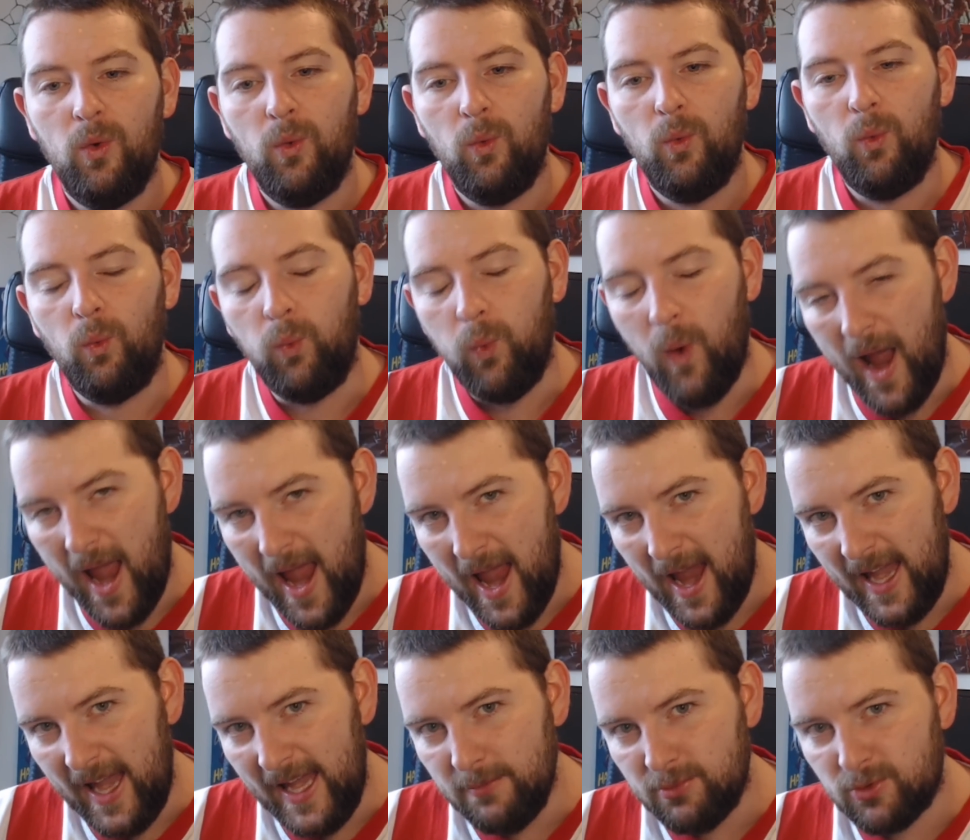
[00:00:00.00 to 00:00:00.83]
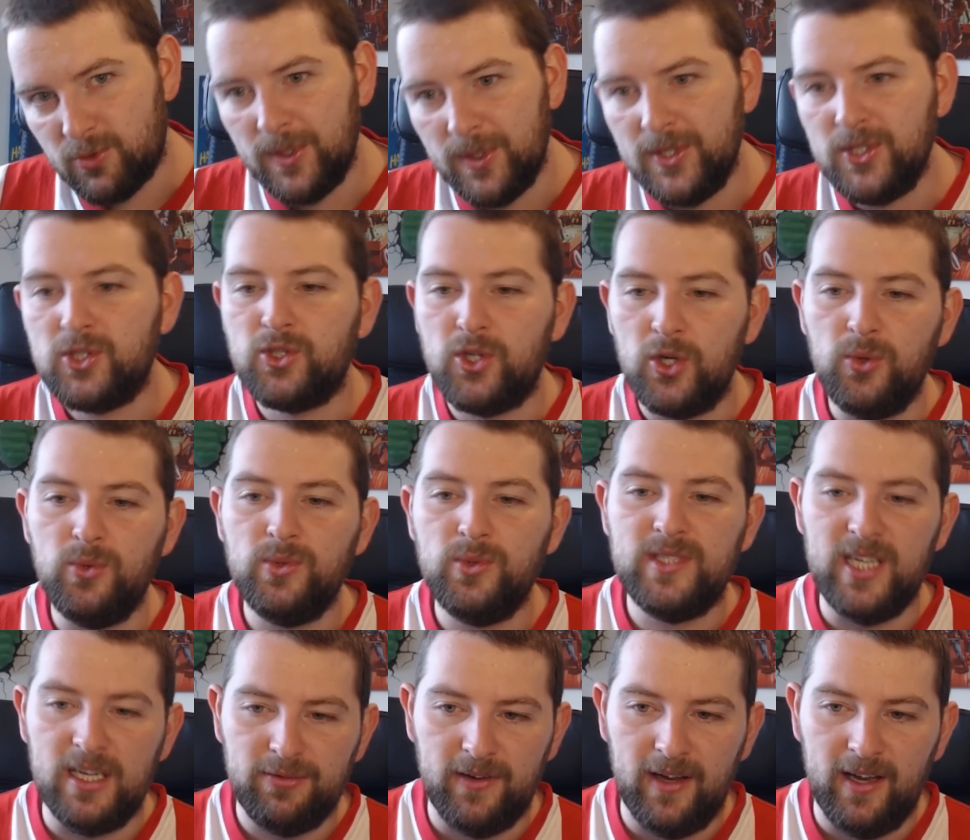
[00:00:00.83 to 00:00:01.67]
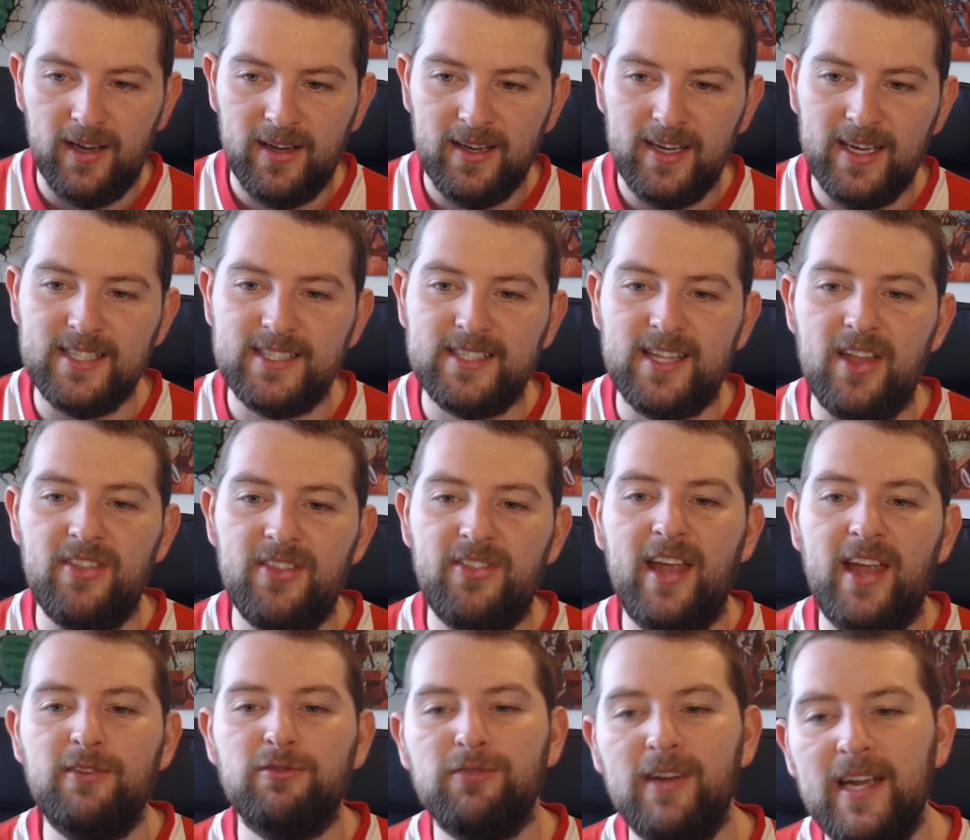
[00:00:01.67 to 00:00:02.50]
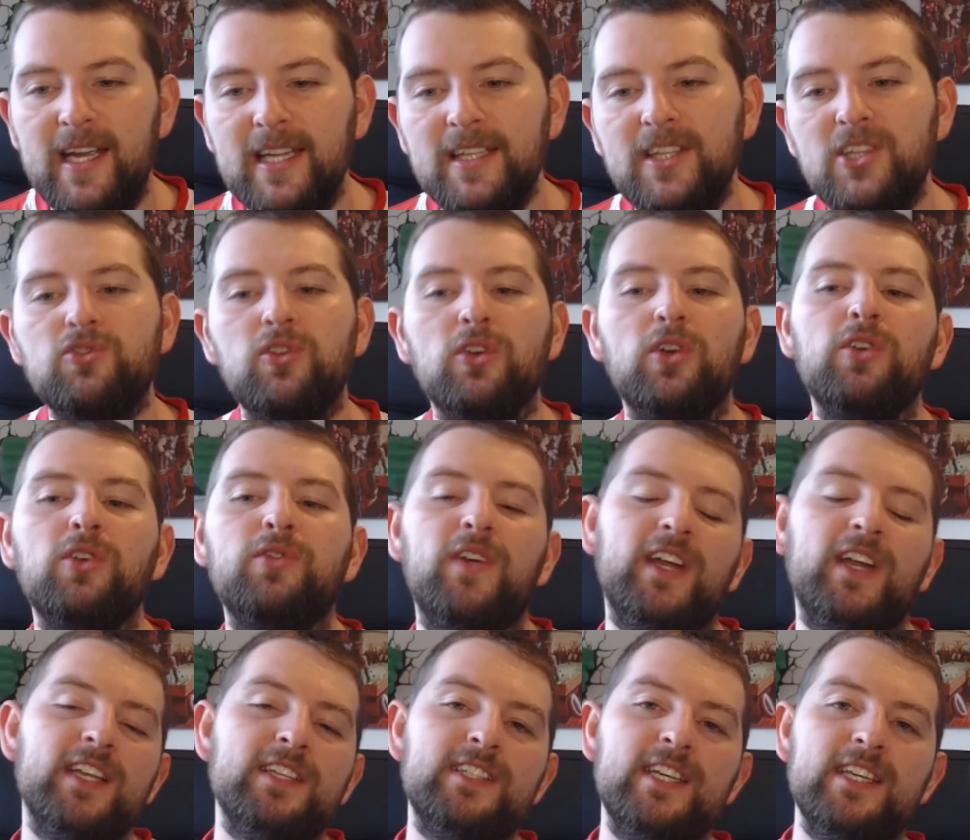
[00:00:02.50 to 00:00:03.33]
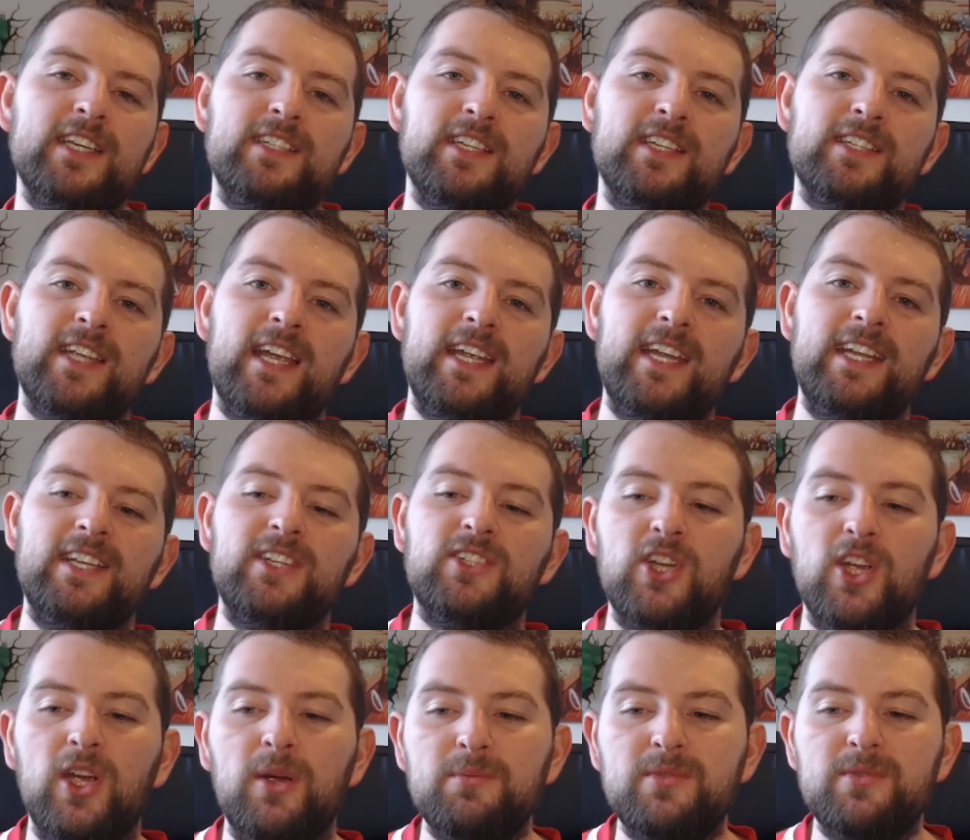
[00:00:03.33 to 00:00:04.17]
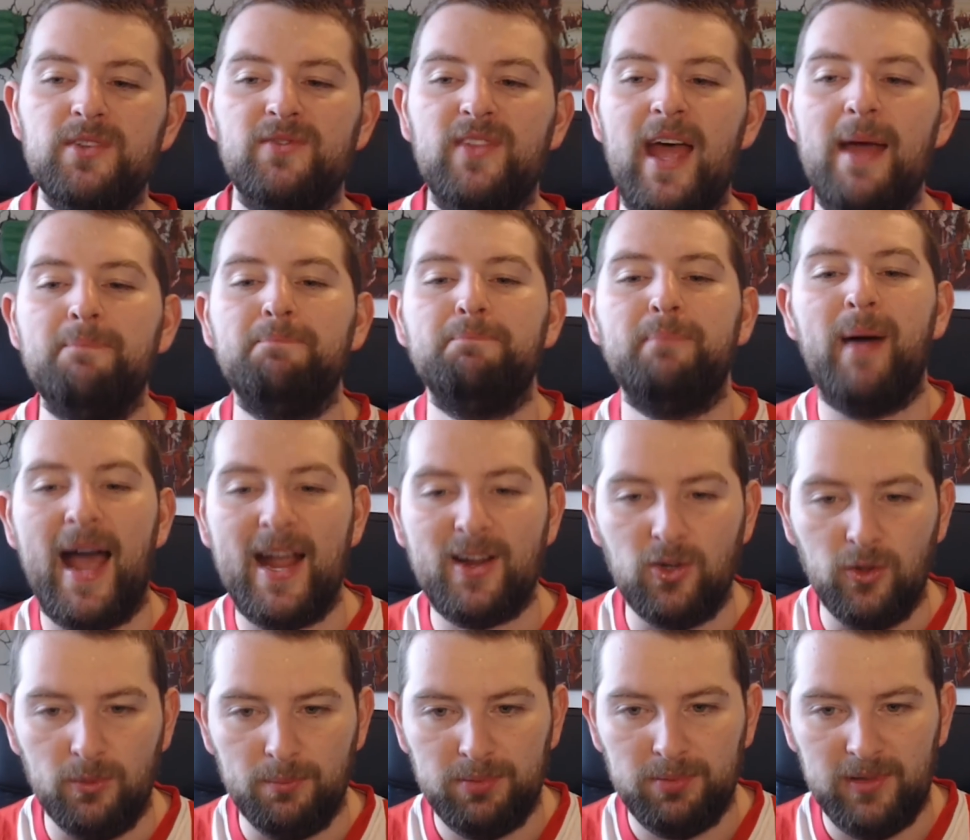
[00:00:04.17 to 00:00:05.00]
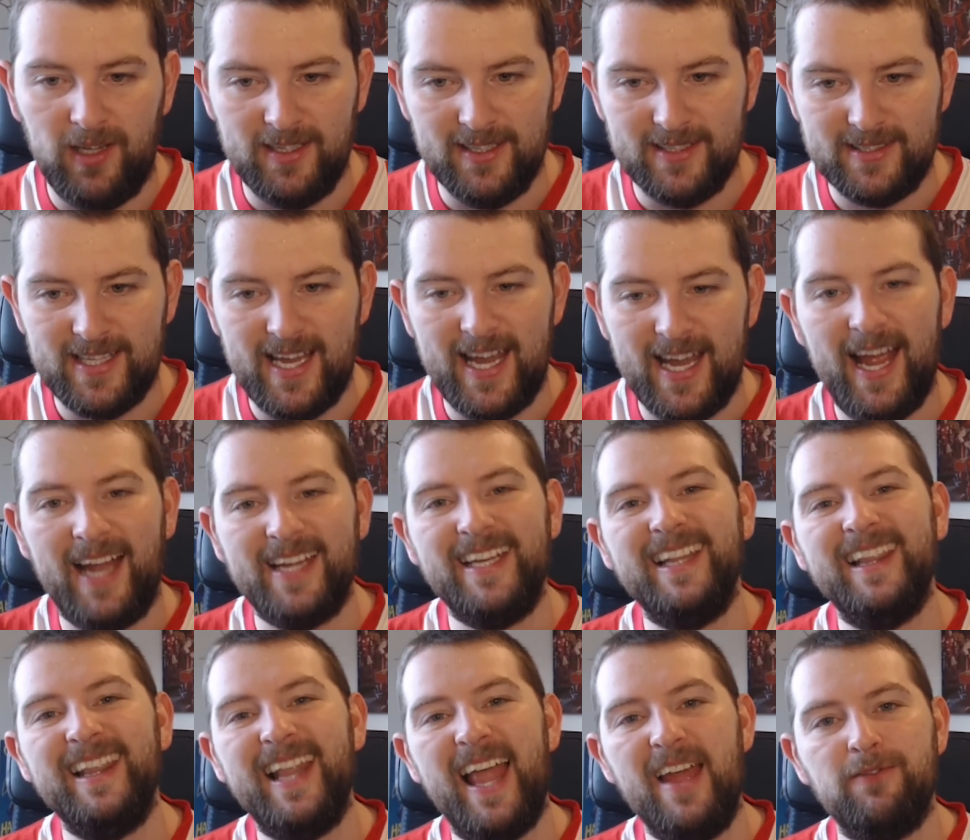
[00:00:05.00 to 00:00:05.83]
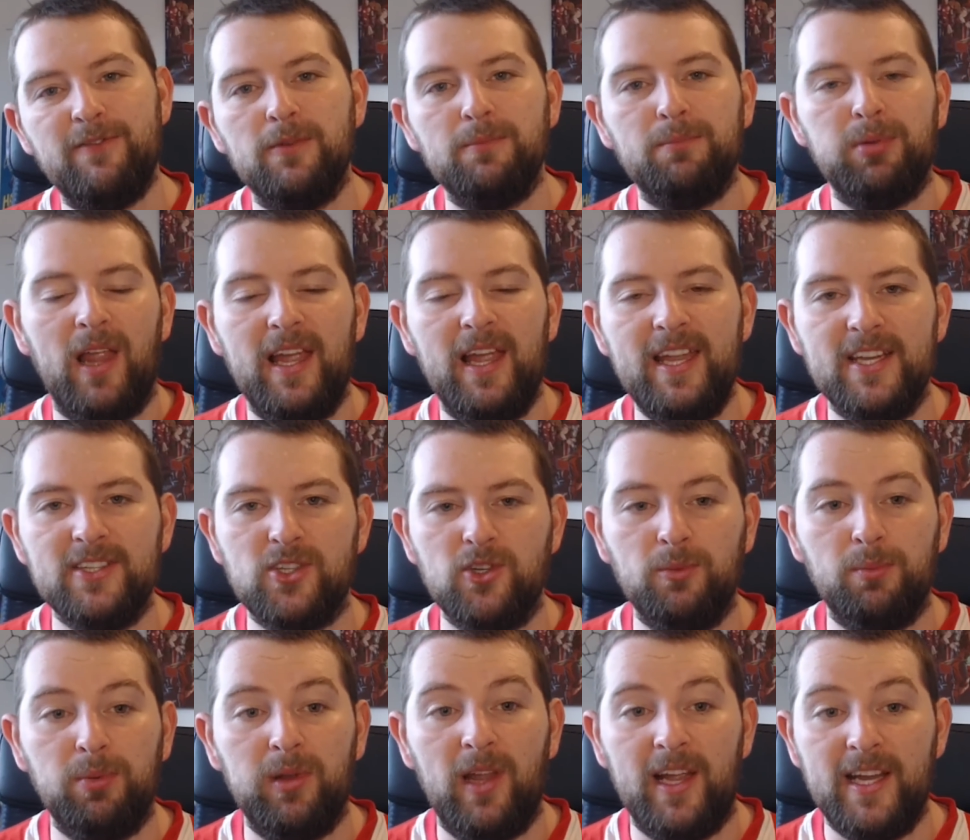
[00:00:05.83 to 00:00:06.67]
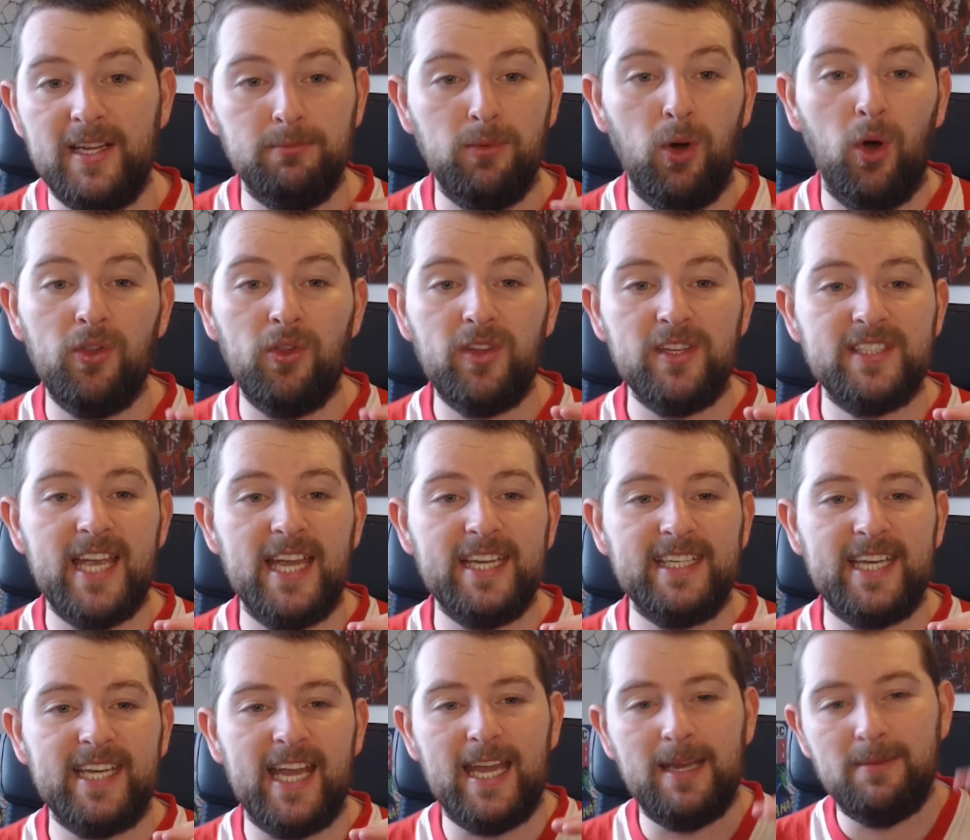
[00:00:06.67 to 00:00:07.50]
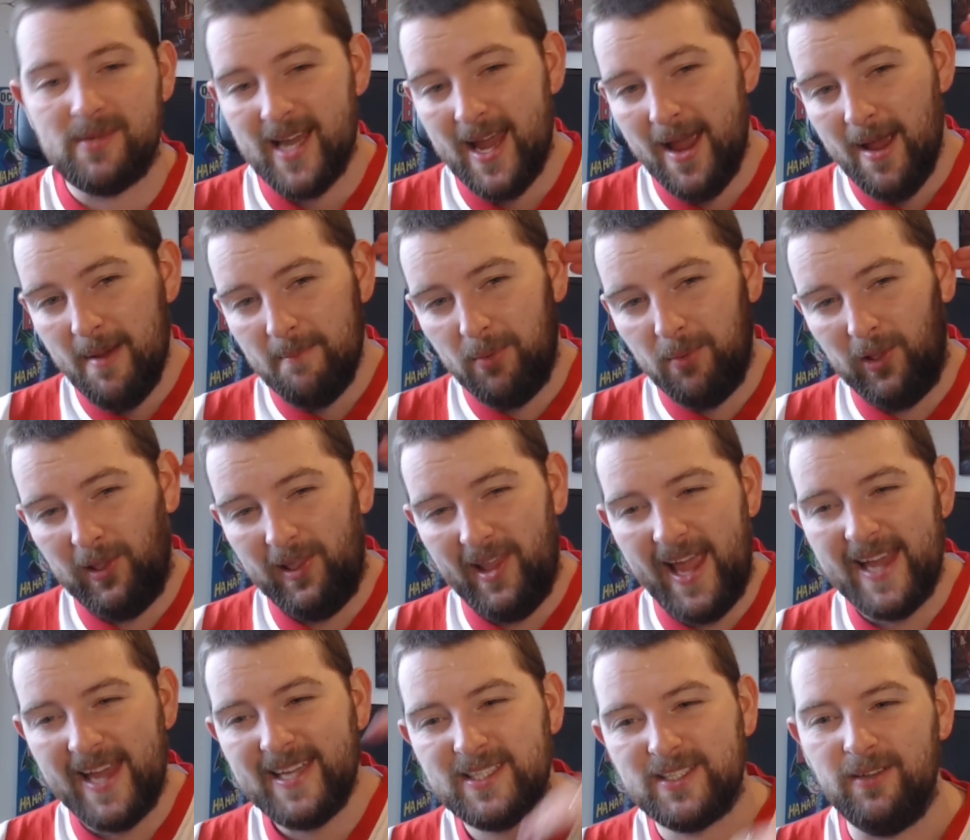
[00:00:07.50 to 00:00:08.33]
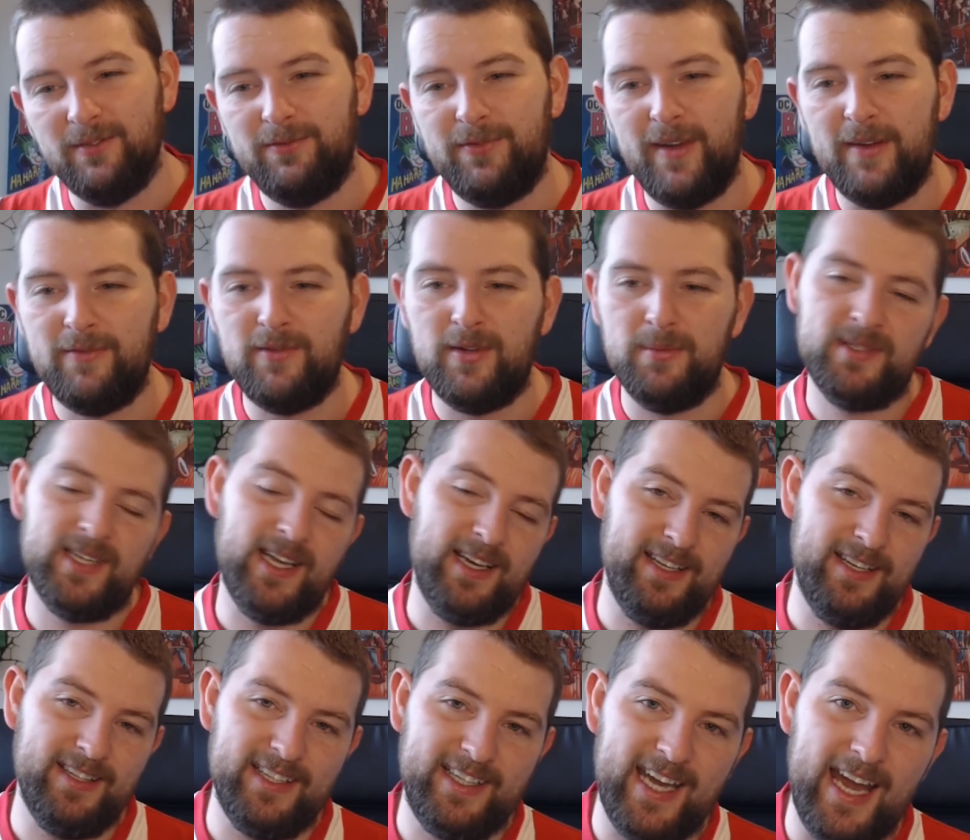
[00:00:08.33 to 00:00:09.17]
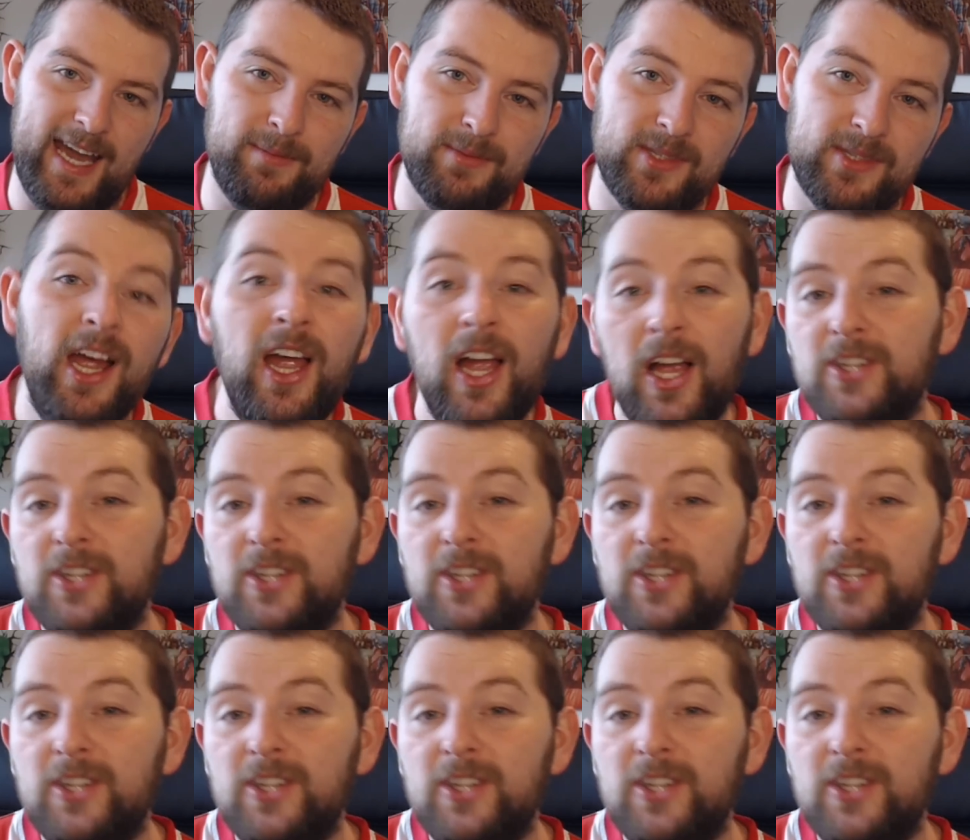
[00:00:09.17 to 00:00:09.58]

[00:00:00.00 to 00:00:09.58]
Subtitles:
Where Ipswich do differ is that they really struggled for consistency in terms of their backup players. They had 11 players who played more than 10 games, but less than 50% of the games.